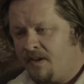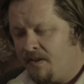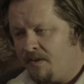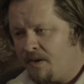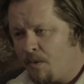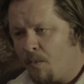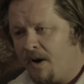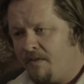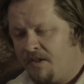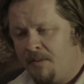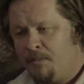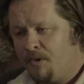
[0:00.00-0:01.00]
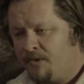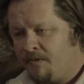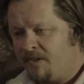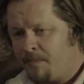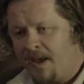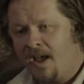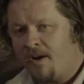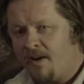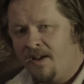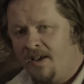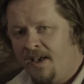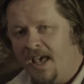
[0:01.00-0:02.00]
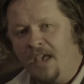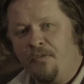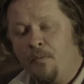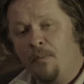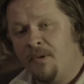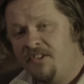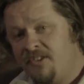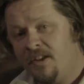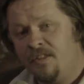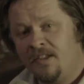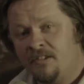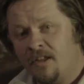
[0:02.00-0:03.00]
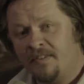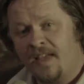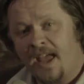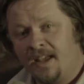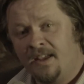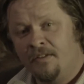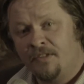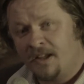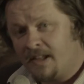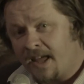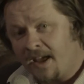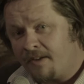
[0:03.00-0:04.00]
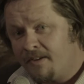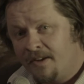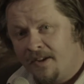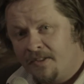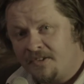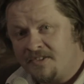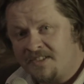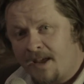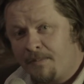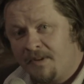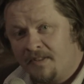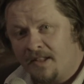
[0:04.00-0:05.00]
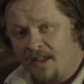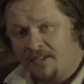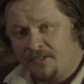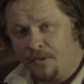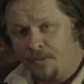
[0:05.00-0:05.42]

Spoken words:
they're aware of the abuse of its power, even when we see things like the hacking of the cloud that's just happened in the last 2